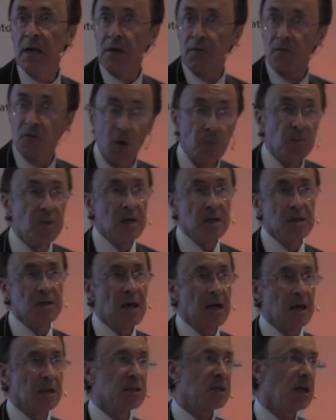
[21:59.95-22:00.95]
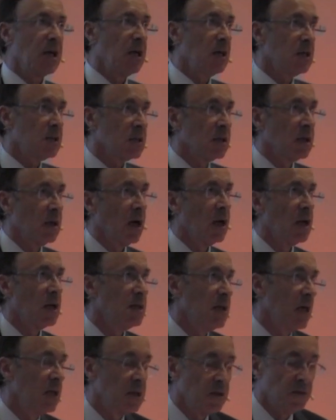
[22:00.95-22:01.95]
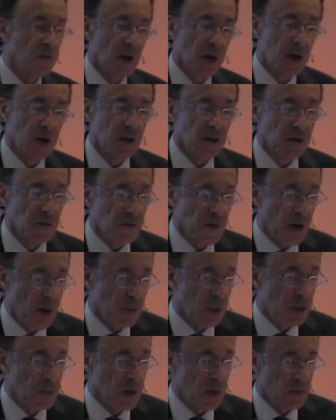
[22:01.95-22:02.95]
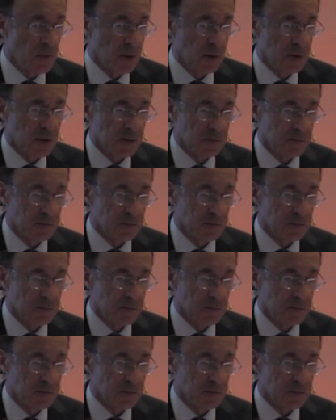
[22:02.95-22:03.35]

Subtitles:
from the index case and identifying other family members.